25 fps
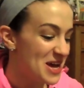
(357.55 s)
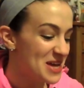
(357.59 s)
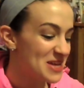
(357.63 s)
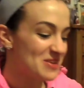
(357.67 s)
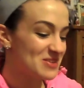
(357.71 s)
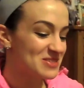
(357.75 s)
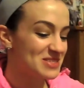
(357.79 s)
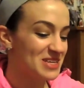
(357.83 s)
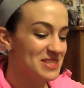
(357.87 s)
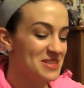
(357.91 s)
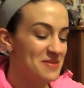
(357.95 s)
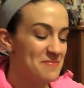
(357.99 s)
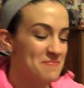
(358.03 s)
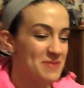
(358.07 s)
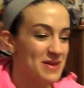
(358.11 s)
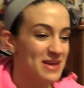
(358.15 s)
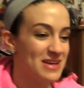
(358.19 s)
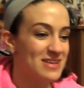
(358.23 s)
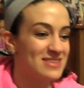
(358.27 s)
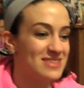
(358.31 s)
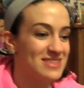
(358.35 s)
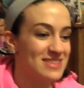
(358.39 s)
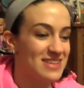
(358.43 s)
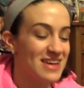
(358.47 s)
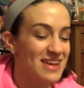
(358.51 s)
You said the
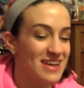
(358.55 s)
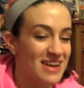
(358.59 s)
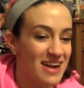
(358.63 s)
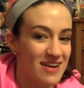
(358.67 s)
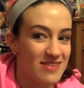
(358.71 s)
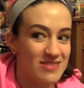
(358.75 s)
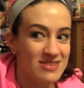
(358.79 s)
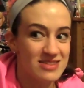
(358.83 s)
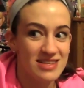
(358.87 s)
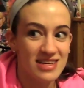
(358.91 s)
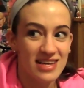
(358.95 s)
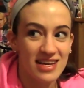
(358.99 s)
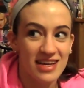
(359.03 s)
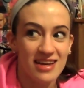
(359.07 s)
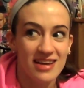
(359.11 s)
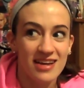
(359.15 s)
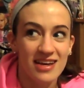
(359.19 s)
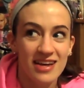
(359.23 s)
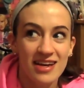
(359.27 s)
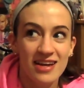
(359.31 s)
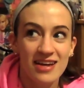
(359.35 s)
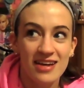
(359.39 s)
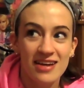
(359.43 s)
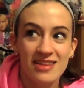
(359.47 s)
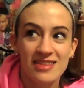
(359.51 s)
Big C and I was like,
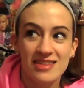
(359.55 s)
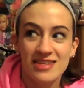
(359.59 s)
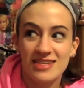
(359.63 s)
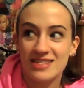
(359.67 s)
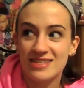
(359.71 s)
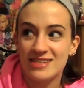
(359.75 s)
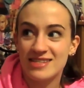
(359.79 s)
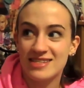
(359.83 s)
the